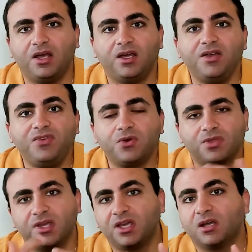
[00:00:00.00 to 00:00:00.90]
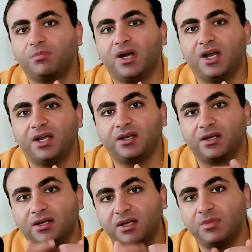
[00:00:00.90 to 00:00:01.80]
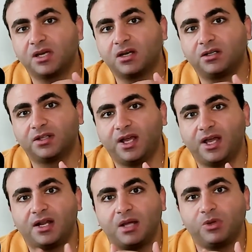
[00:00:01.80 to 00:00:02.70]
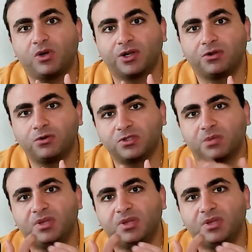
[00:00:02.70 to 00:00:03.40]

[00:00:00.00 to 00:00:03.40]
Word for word: If you're thinking of buying, give me a call today and let me walk you through some